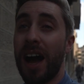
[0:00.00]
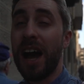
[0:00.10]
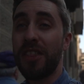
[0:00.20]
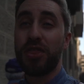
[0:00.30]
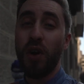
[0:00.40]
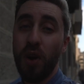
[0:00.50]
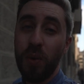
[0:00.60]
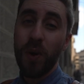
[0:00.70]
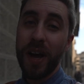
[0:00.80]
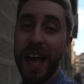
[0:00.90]
I
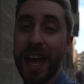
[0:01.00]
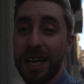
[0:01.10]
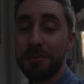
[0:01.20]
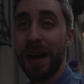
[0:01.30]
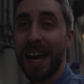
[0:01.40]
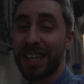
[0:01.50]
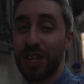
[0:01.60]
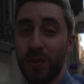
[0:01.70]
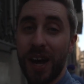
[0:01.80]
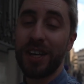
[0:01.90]
thought we're heading back in
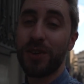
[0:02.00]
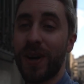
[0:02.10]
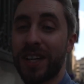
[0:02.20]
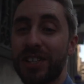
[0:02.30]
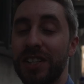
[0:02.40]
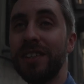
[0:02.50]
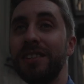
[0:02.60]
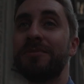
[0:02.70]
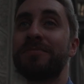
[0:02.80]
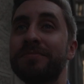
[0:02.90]
the right direction.
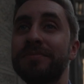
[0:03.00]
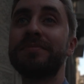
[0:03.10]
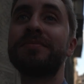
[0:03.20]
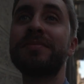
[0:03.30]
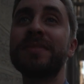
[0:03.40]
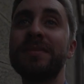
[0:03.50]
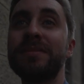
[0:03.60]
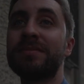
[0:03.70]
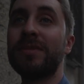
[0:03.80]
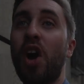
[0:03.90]

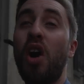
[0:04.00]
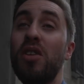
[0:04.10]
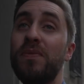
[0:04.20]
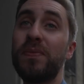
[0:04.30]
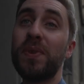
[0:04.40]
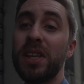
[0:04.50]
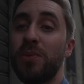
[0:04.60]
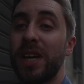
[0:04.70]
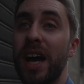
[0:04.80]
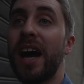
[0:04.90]
Hopefully
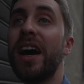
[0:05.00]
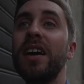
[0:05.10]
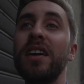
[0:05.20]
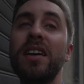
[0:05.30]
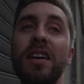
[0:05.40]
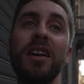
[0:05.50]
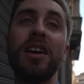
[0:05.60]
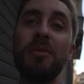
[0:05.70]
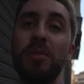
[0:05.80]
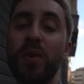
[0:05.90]
we are,
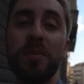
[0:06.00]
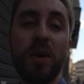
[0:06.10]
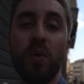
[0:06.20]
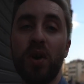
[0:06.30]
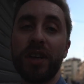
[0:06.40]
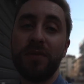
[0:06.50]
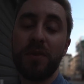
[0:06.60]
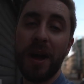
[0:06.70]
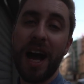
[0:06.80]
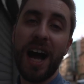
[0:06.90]
but we've been walking
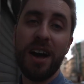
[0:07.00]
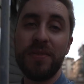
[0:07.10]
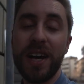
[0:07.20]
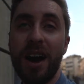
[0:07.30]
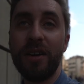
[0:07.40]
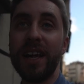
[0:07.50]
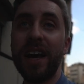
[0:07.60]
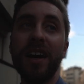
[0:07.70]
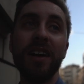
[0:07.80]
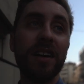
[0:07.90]
for about half an hour
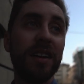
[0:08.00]
now.